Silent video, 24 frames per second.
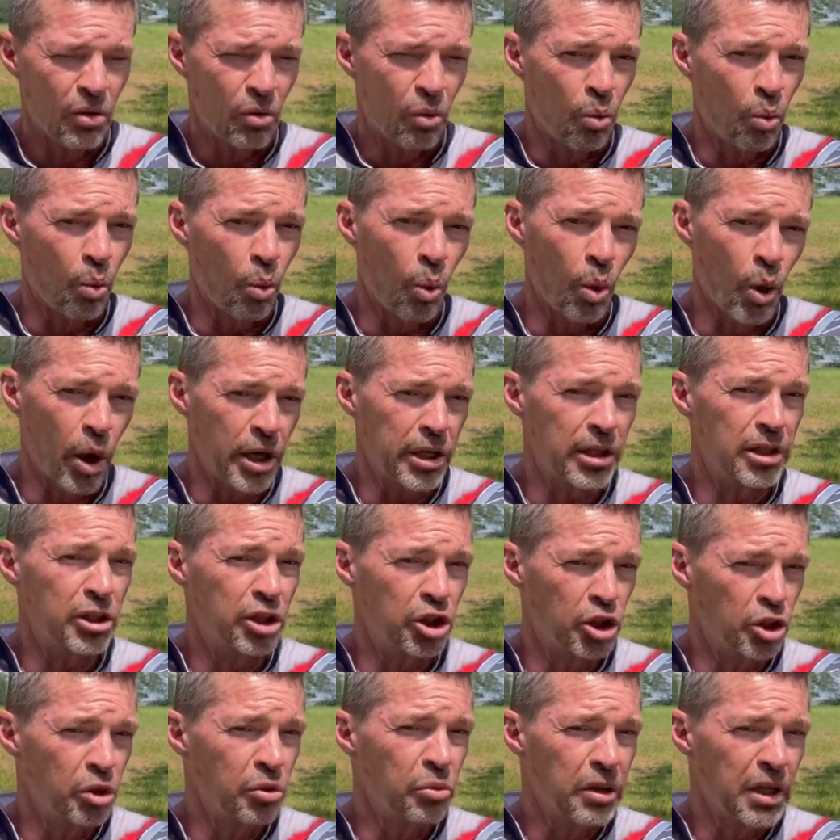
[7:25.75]
what
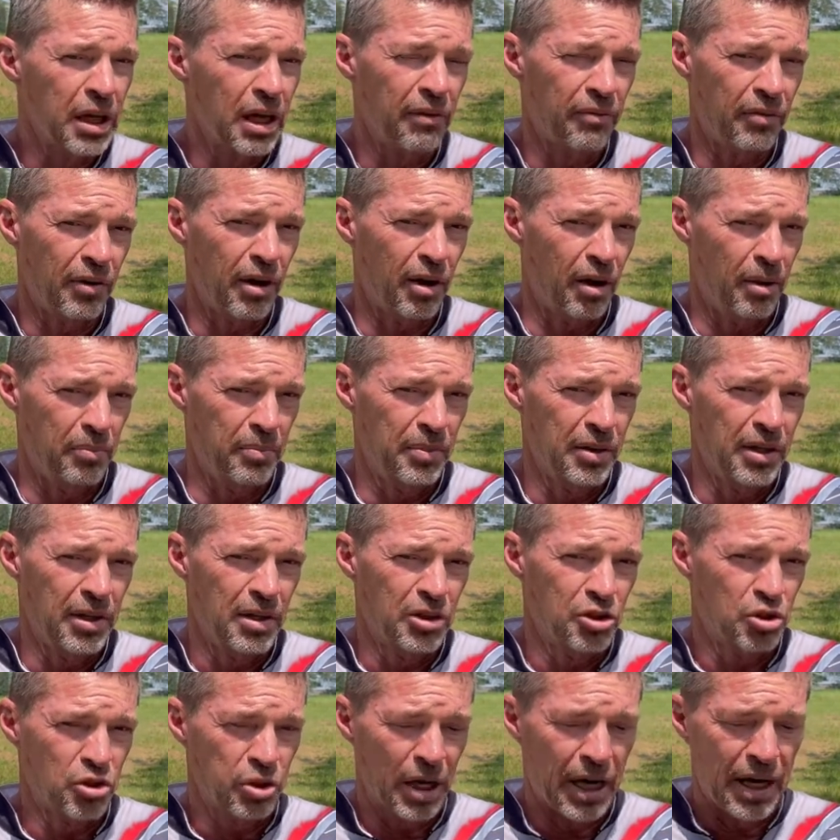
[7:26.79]
you give up
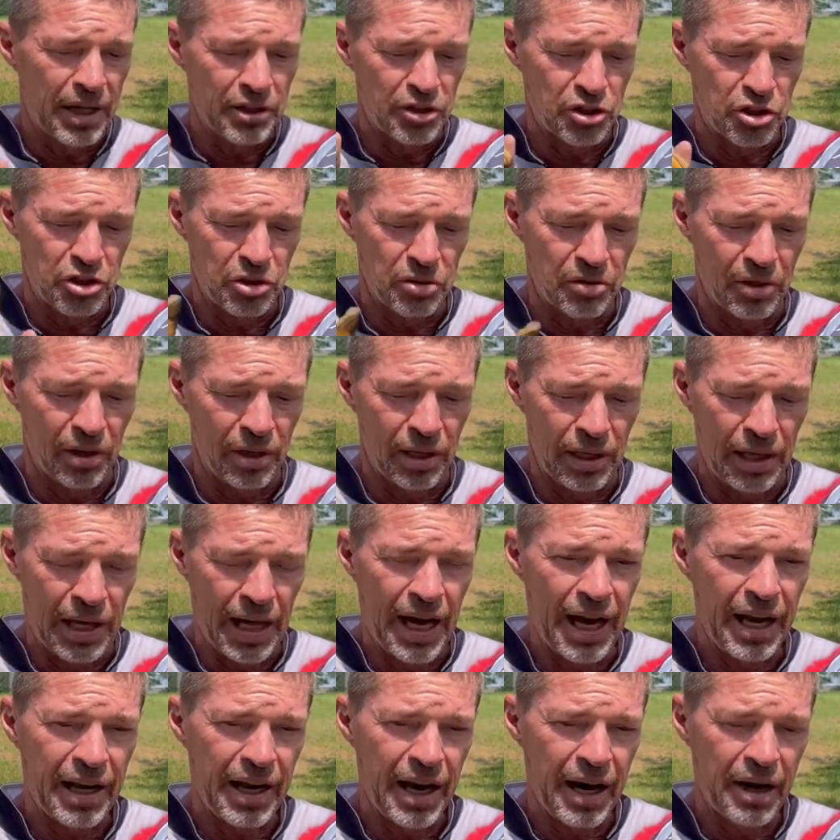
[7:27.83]
trying to shoot a
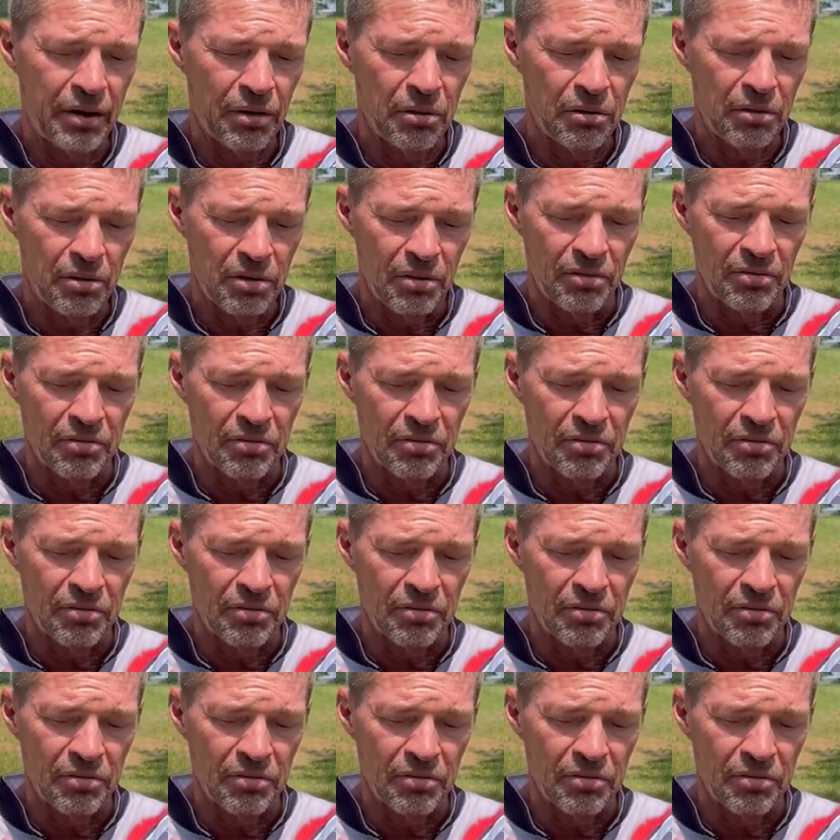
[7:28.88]
light arrow